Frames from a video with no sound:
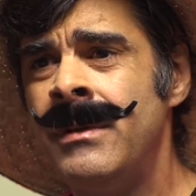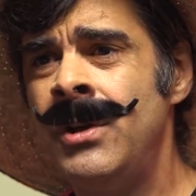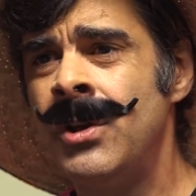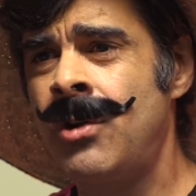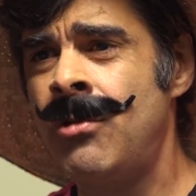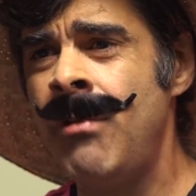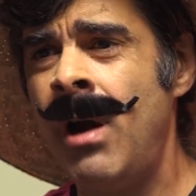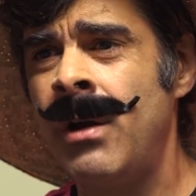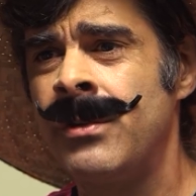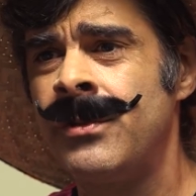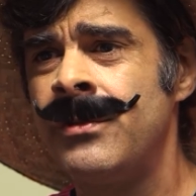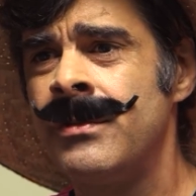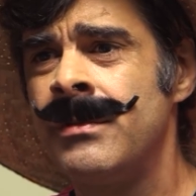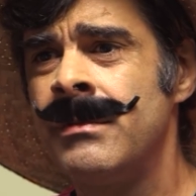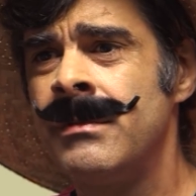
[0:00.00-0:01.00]
you're
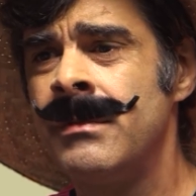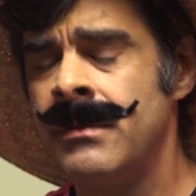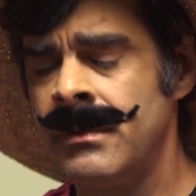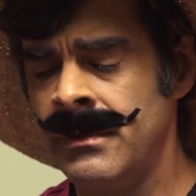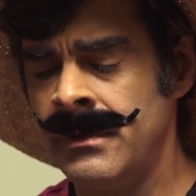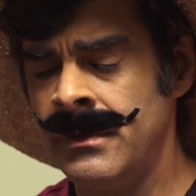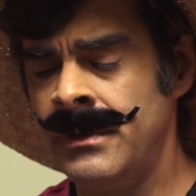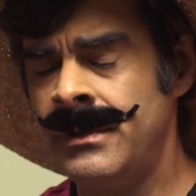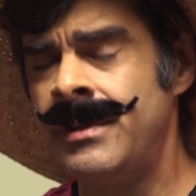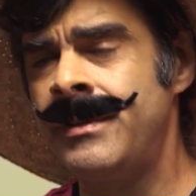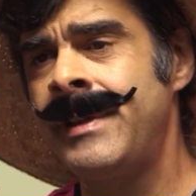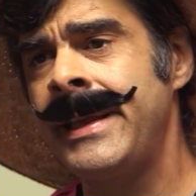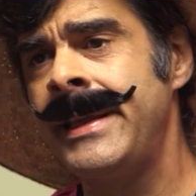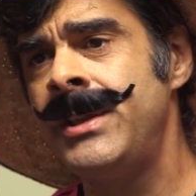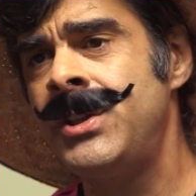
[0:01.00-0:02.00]
gross.
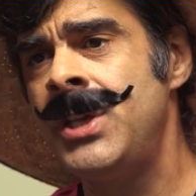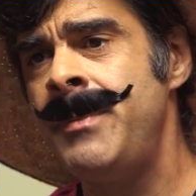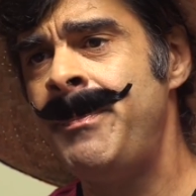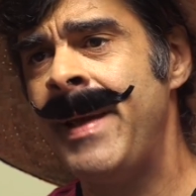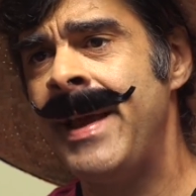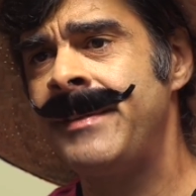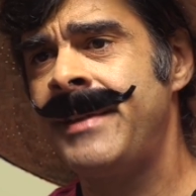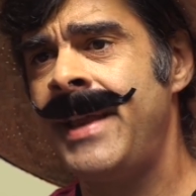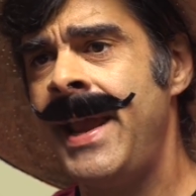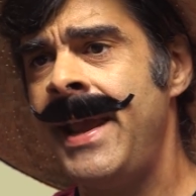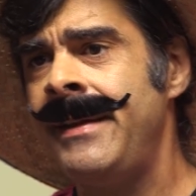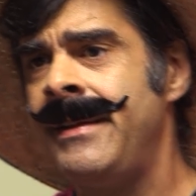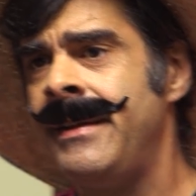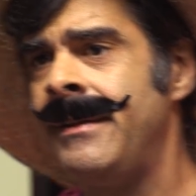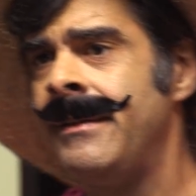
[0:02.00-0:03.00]
Just like your cheap-ass
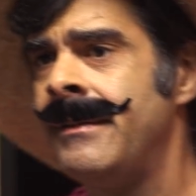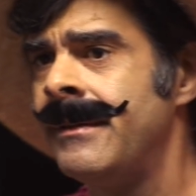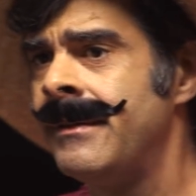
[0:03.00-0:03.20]
candy.